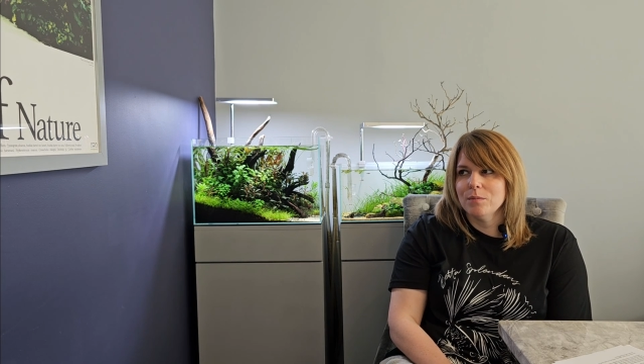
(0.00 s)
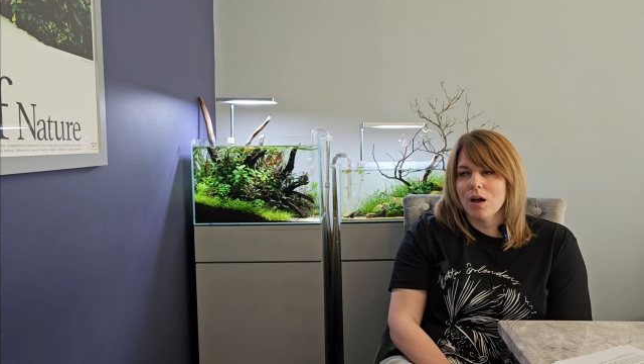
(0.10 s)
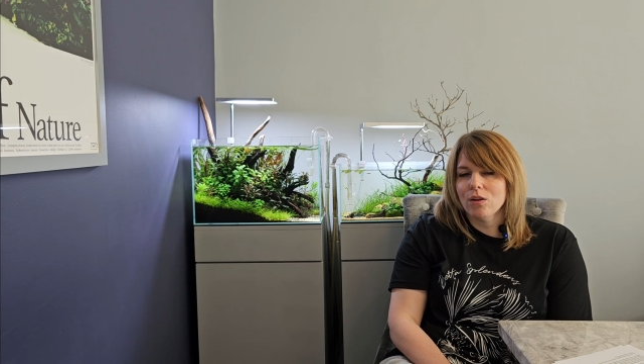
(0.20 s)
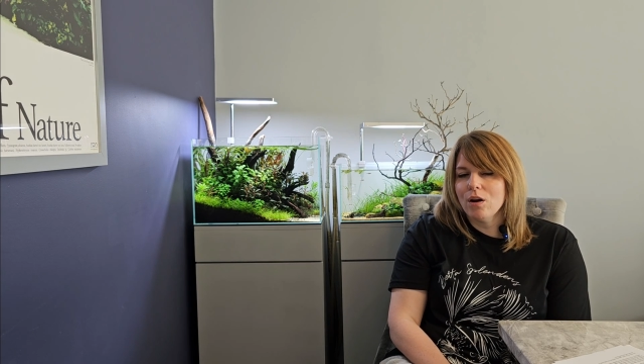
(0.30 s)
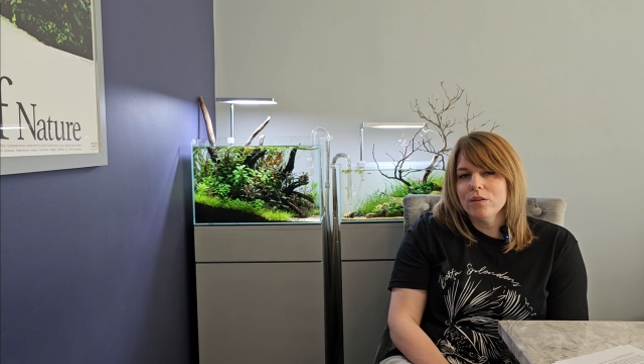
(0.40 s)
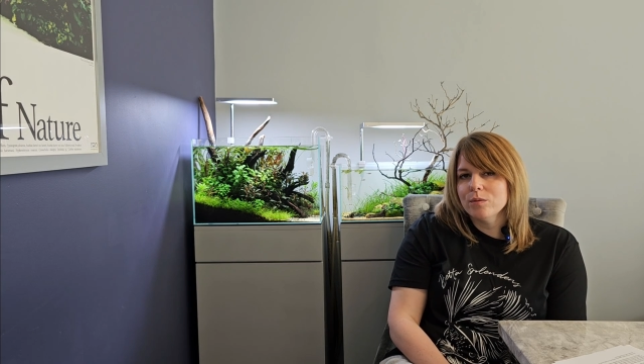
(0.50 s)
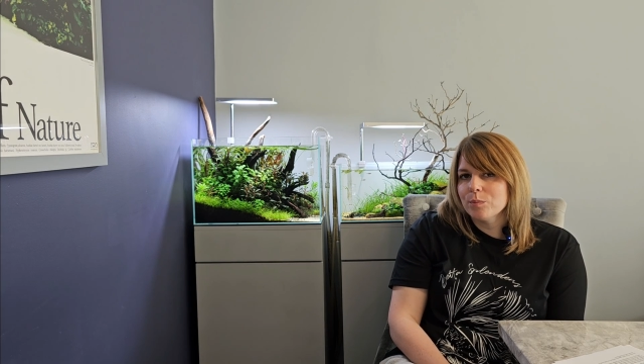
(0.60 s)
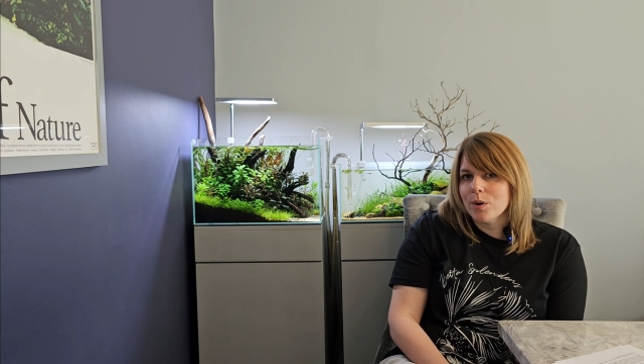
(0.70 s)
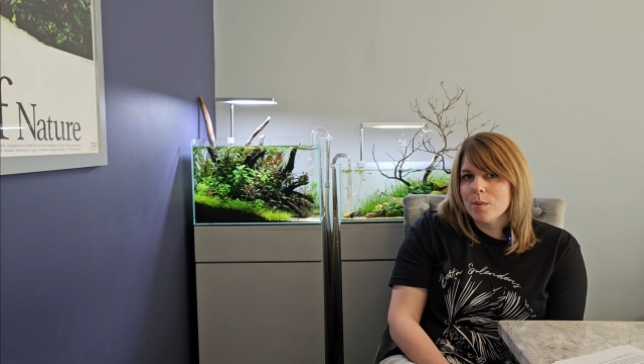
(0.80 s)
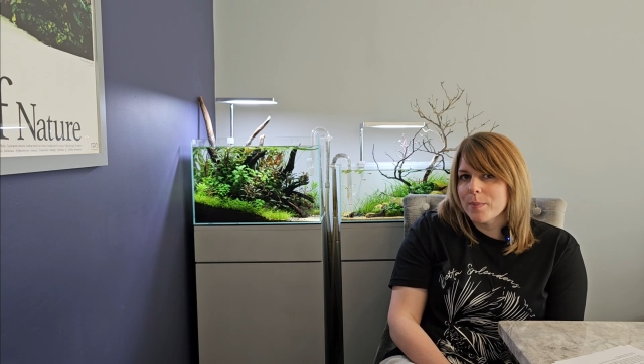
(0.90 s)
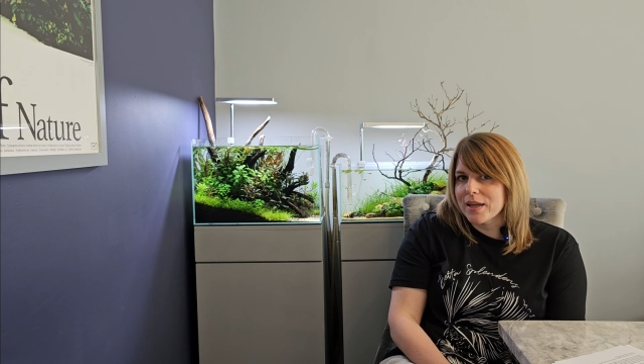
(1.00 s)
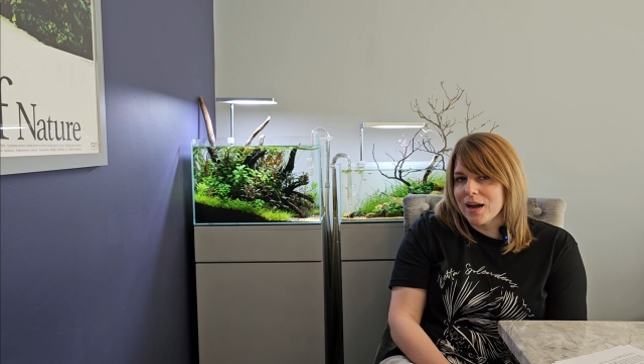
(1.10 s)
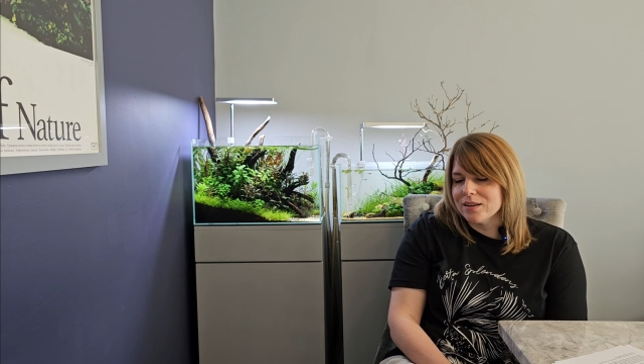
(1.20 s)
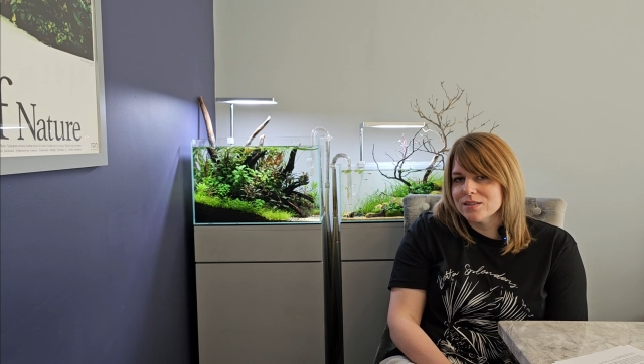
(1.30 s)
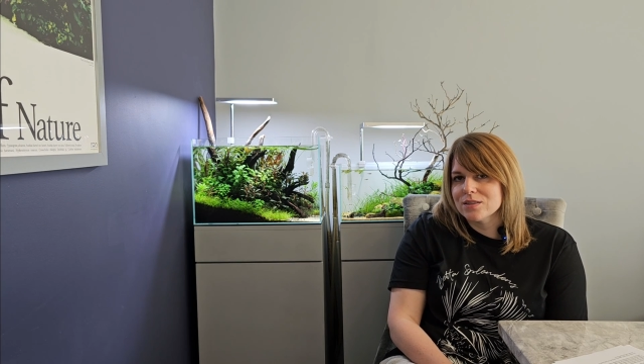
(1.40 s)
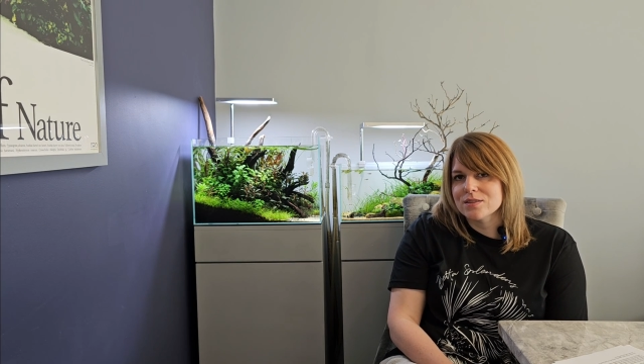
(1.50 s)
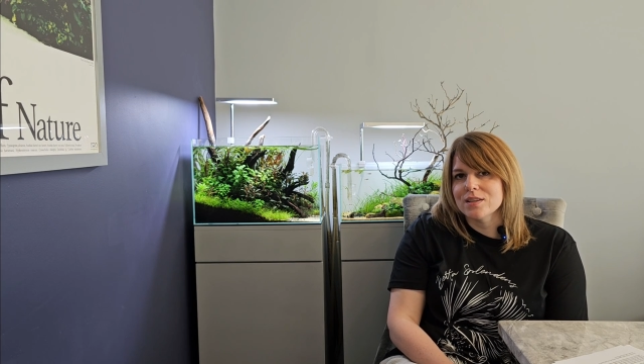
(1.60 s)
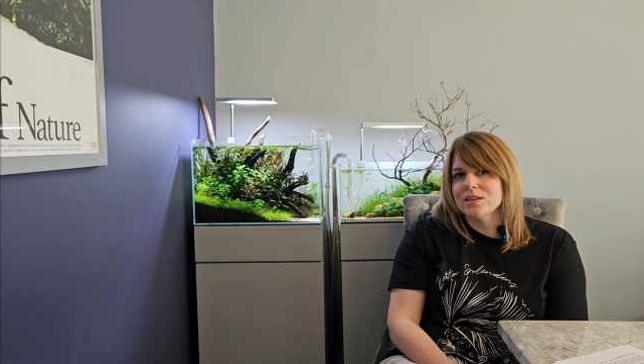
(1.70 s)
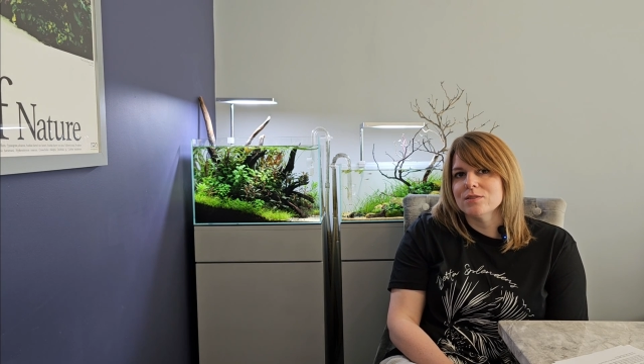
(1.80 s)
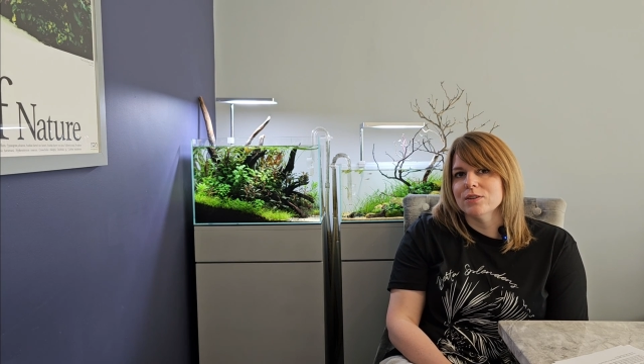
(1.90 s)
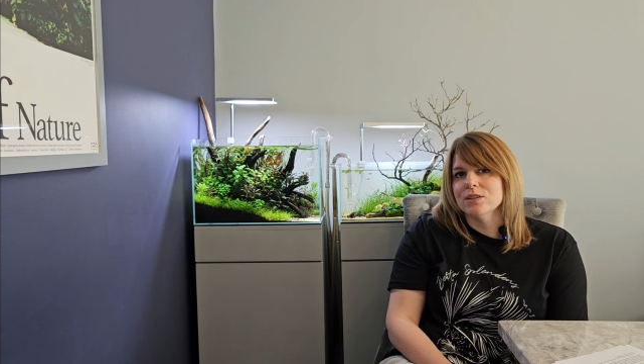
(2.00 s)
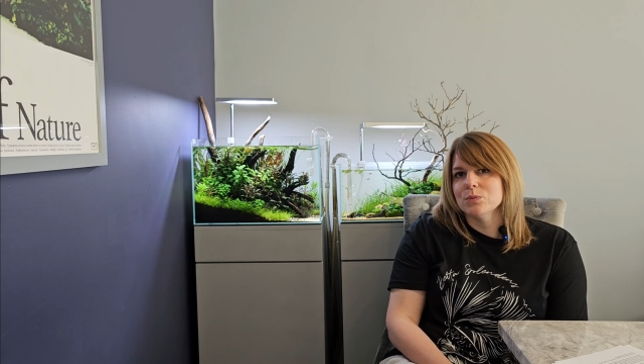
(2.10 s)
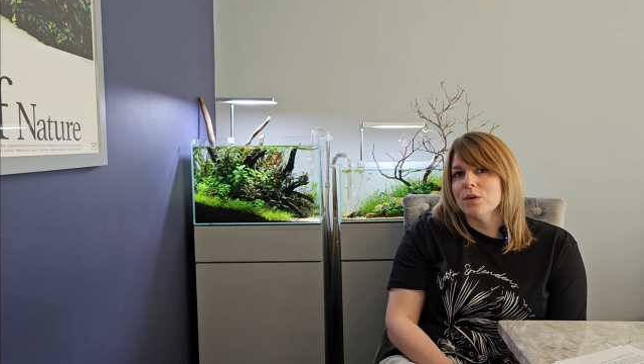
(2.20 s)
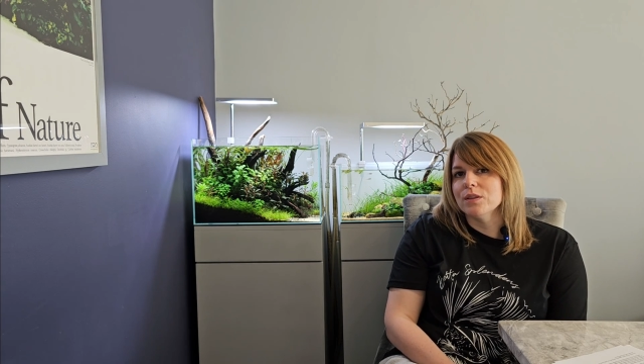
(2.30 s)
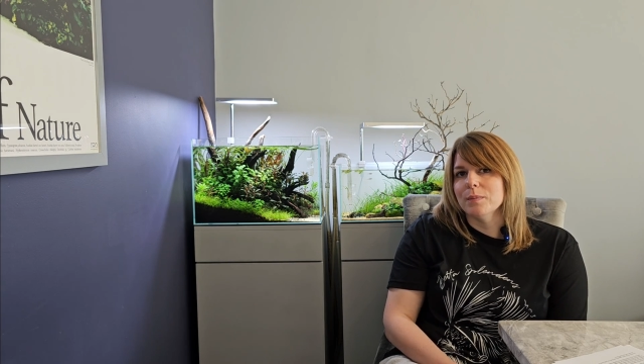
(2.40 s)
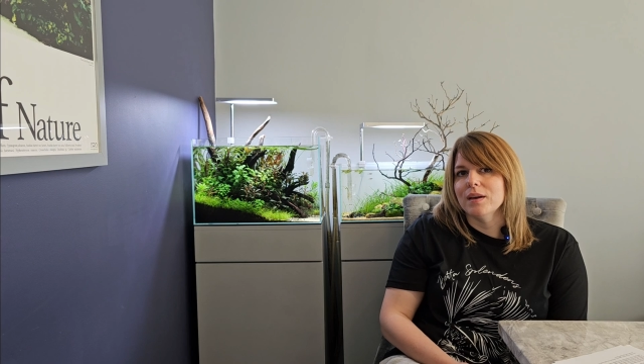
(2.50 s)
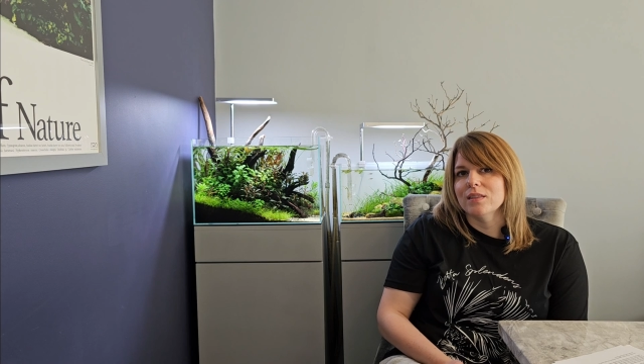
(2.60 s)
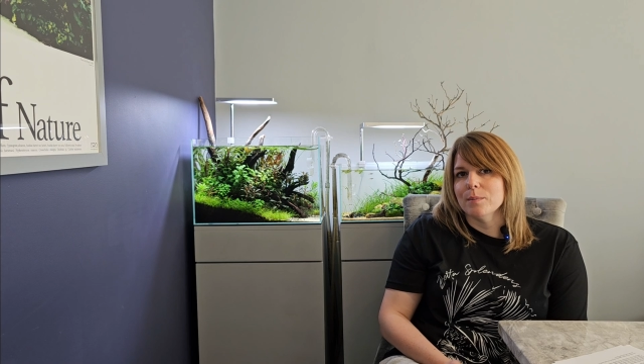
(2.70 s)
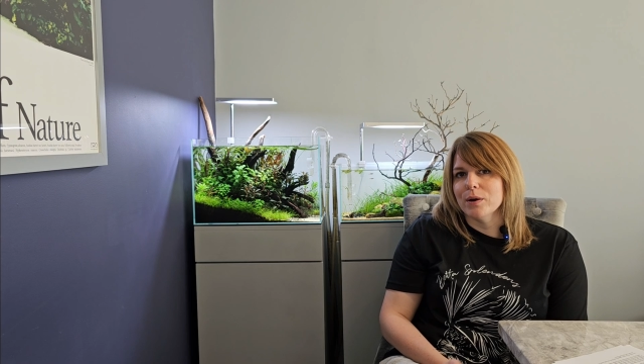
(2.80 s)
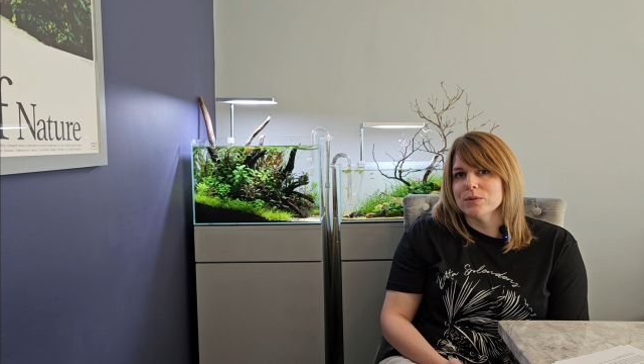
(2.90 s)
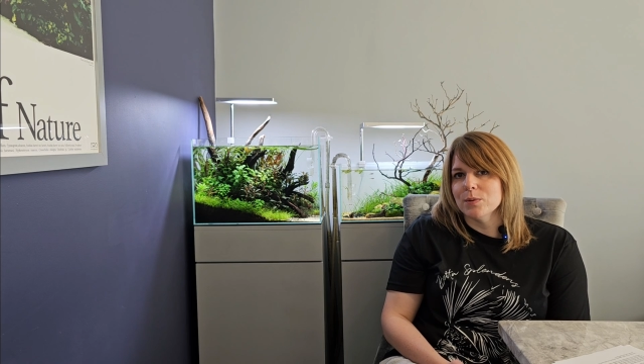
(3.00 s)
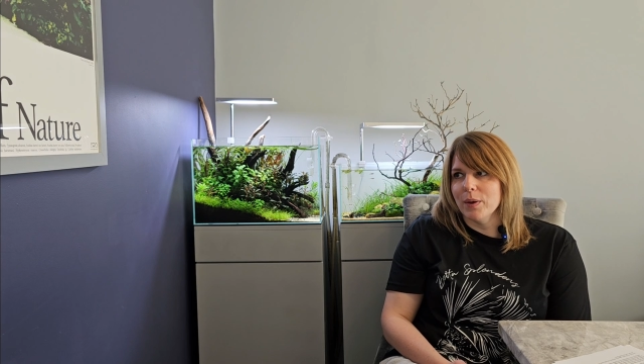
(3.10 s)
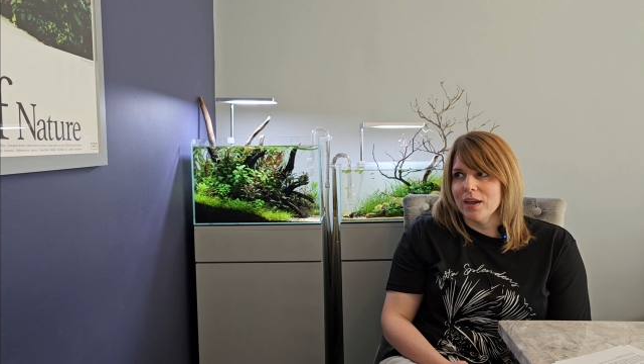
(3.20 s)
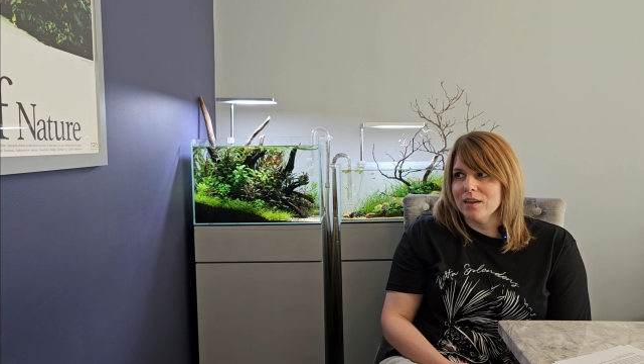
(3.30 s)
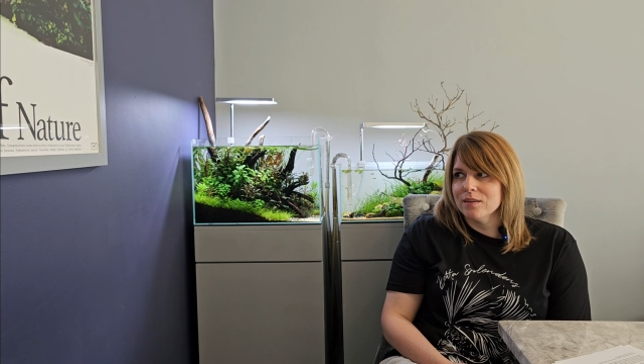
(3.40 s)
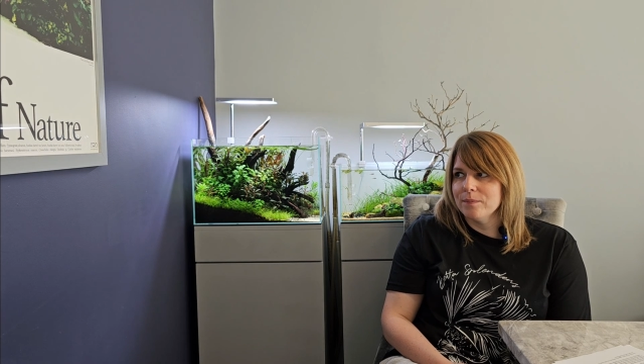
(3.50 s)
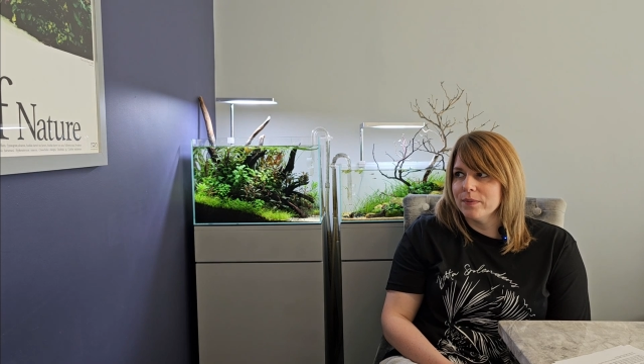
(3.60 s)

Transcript: A lot of them probably aren't as successful as what they make them out to be.